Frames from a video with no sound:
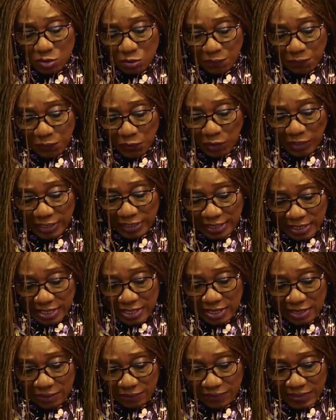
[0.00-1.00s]
to
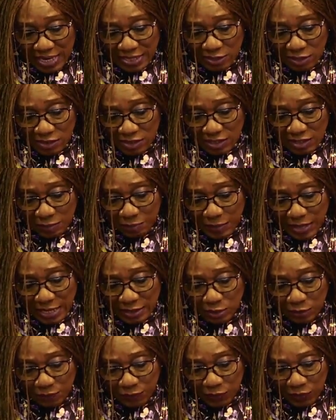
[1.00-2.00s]
forgive. Can someone say the
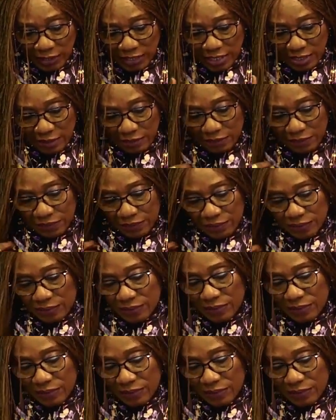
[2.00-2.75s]
power to forgive?